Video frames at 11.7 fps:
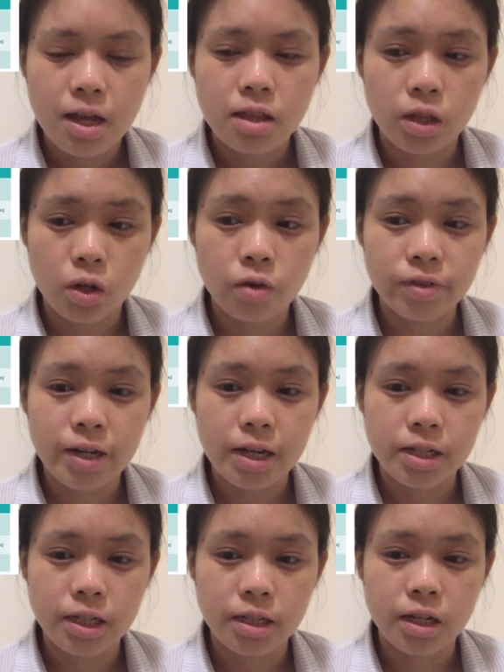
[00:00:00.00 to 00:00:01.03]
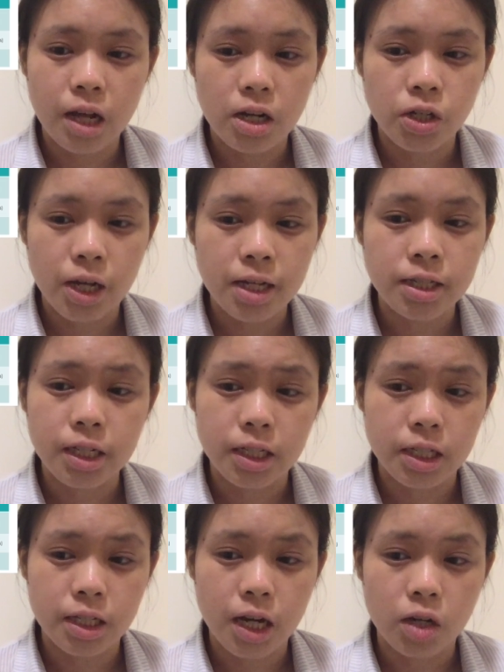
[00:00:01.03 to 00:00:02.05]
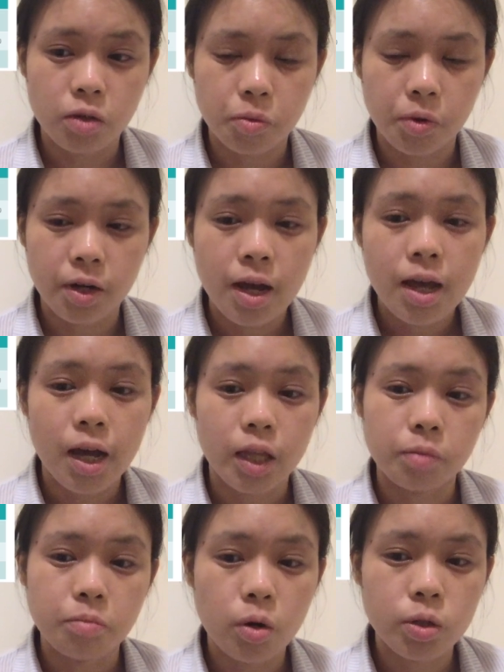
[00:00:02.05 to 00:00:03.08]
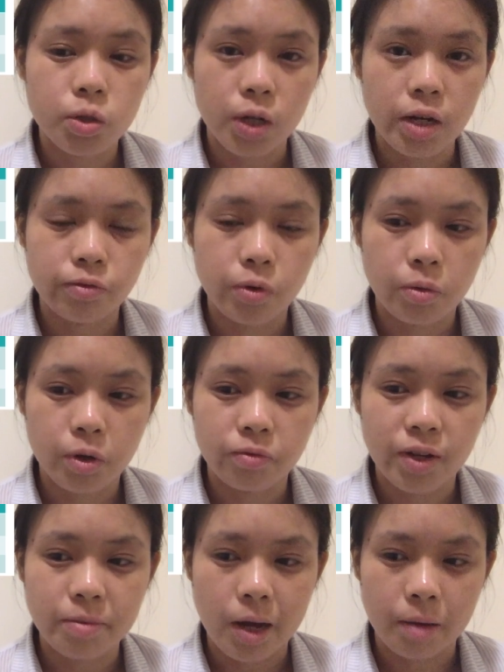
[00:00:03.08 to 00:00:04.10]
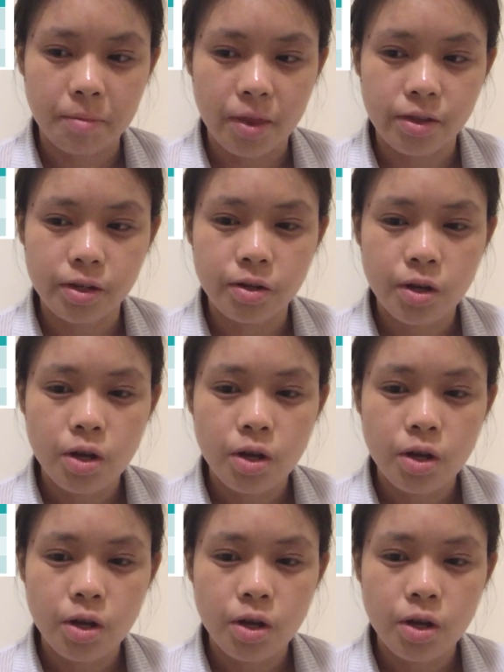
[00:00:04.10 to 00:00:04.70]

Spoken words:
The COVID-19 and HK Citizen Dashboard had the most straightforward feedback method,